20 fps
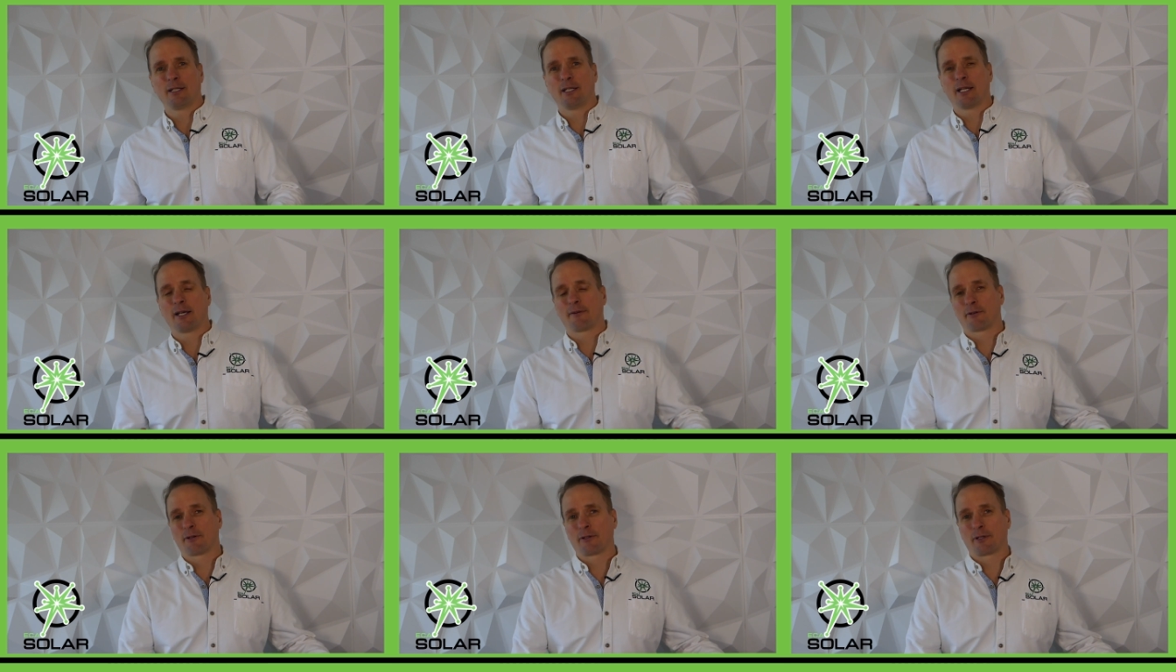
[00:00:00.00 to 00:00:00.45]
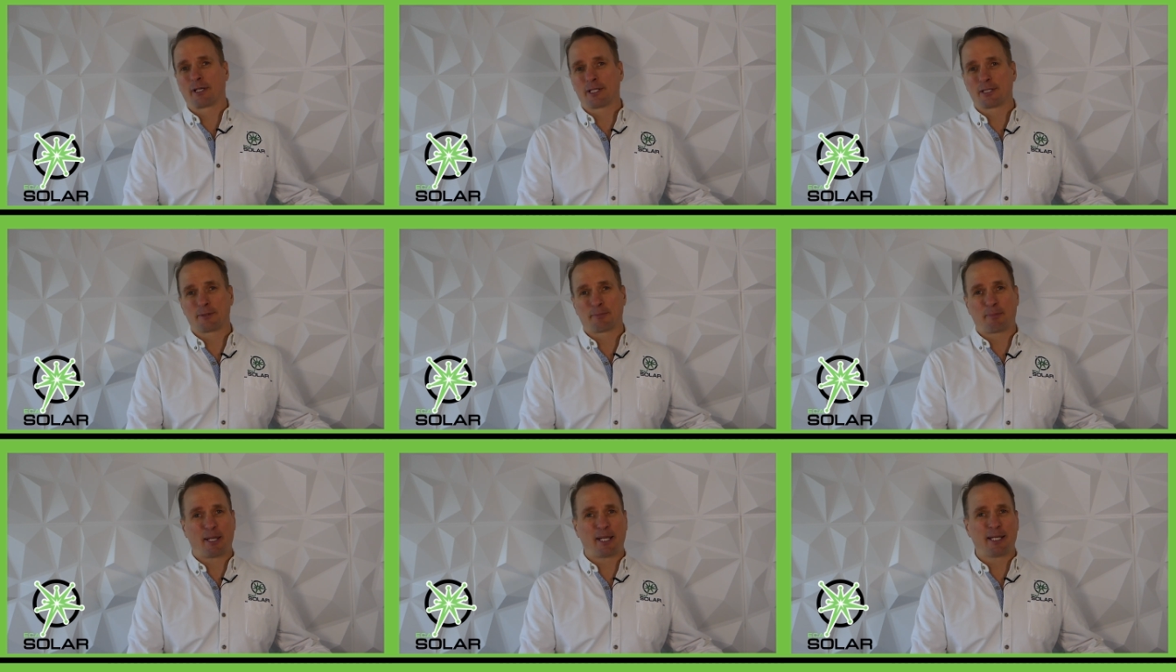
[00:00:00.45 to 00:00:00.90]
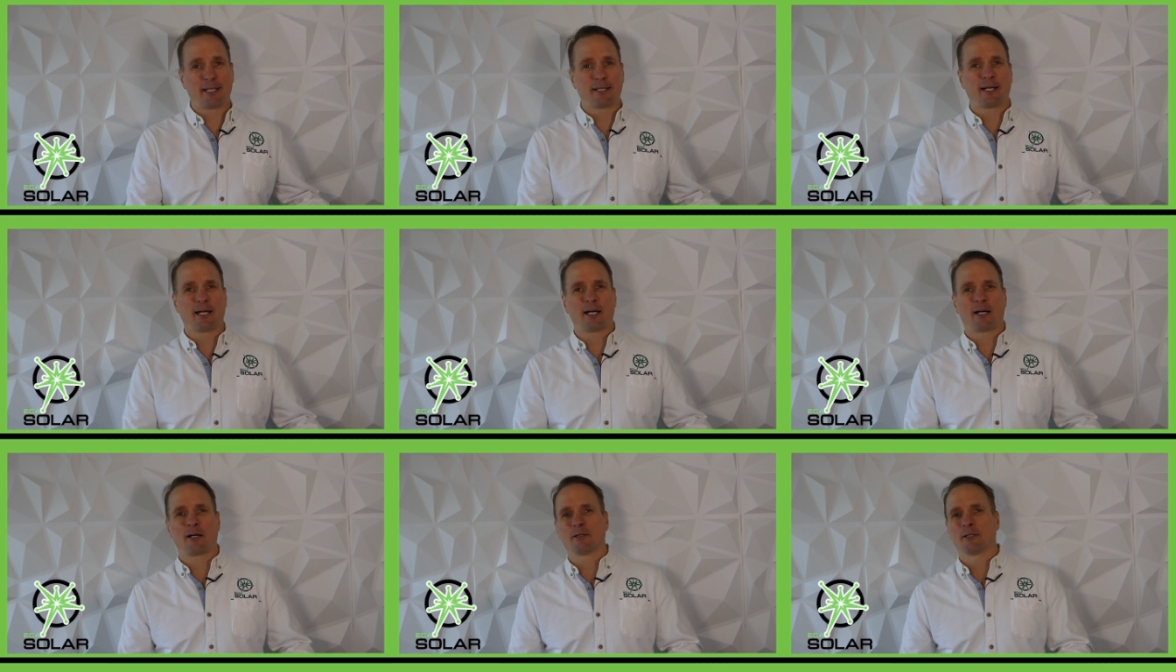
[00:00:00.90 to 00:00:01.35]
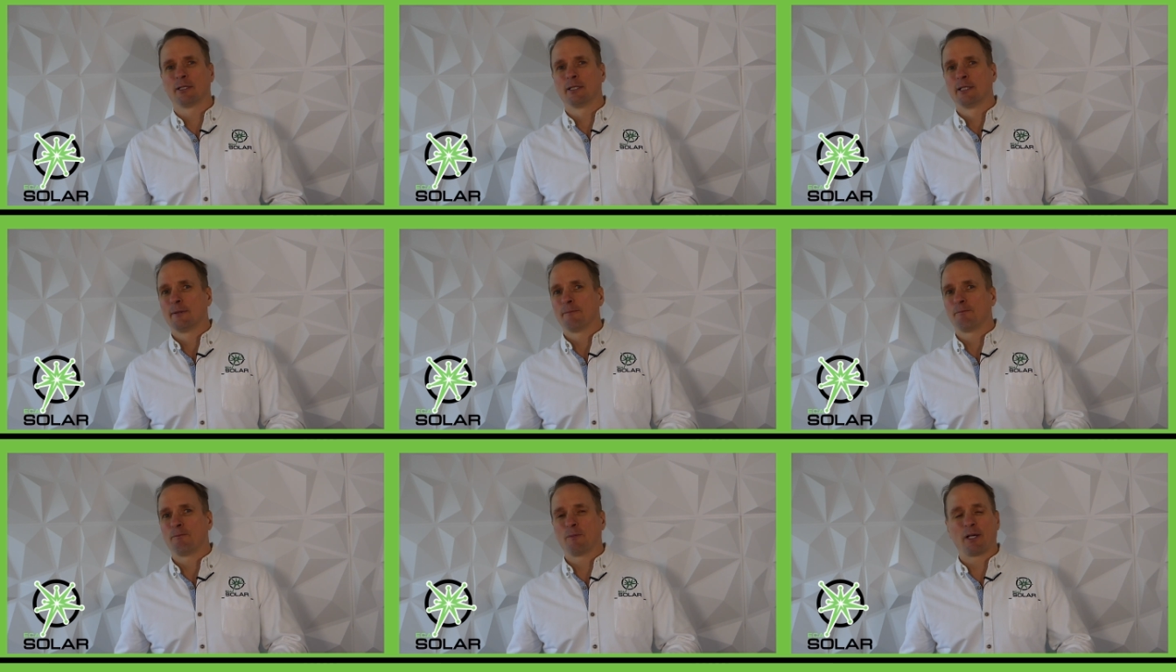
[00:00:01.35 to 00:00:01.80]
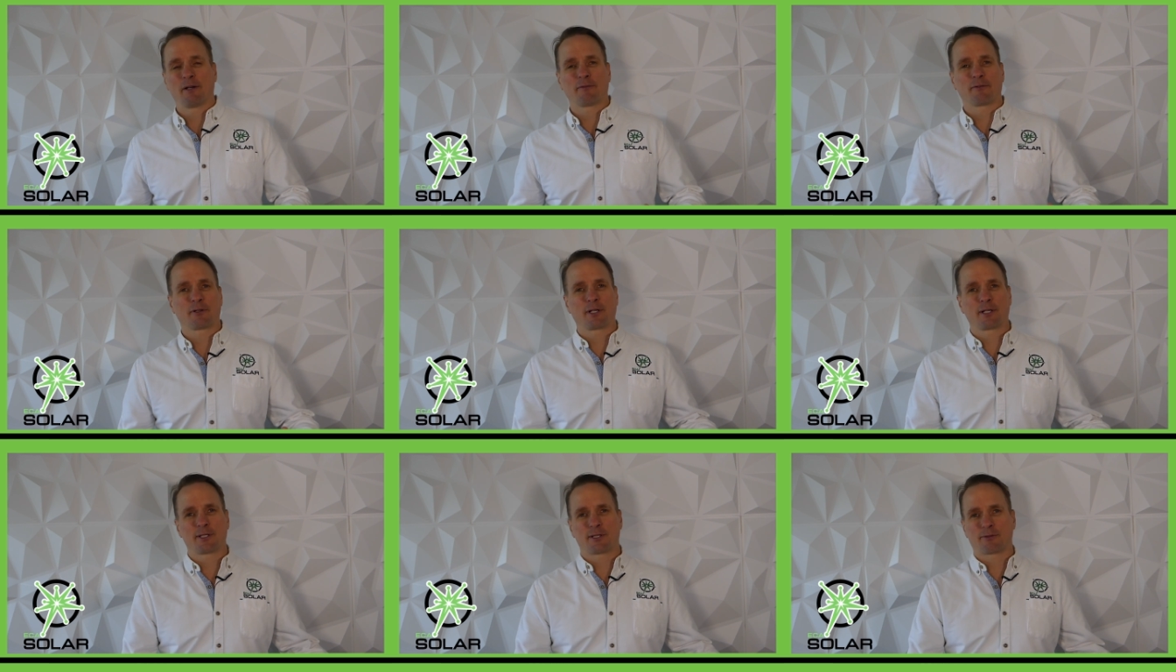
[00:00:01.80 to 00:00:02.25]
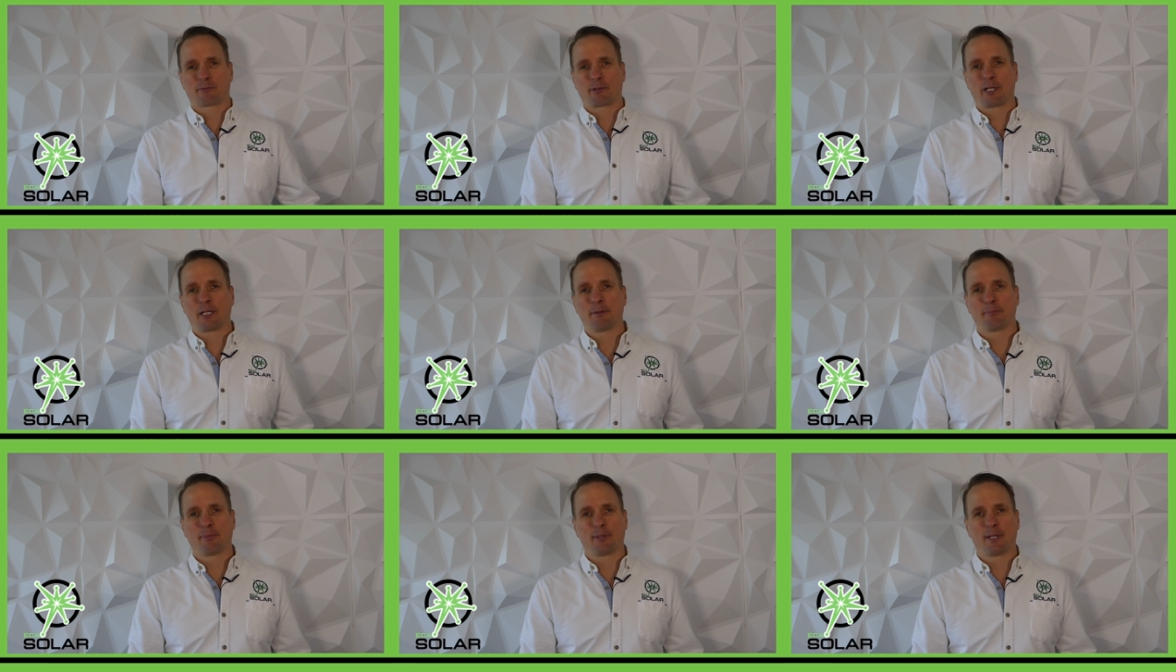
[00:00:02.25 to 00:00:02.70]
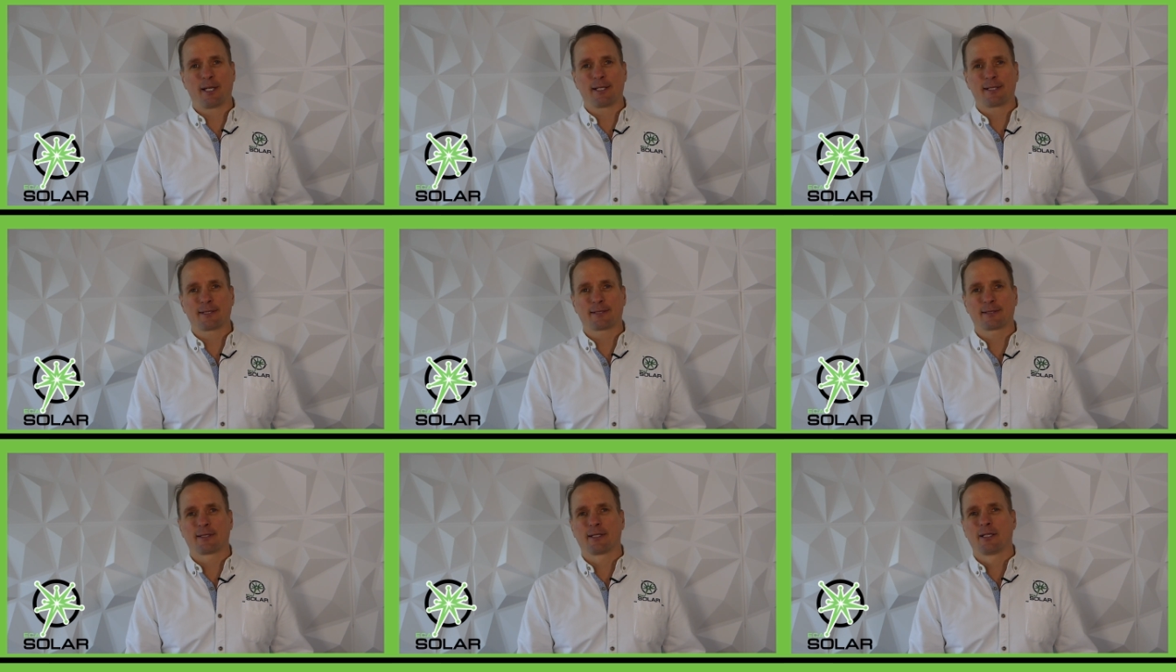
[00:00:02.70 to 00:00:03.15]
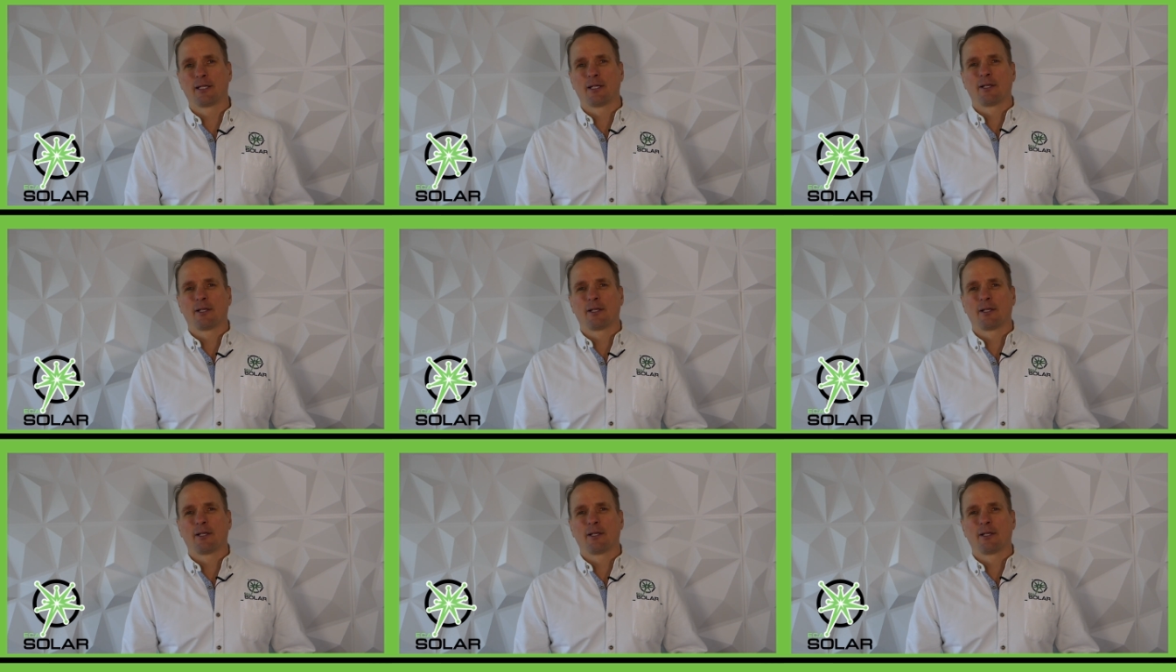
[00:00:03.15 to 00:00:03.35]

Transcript: never gets paid out, never gets rate based.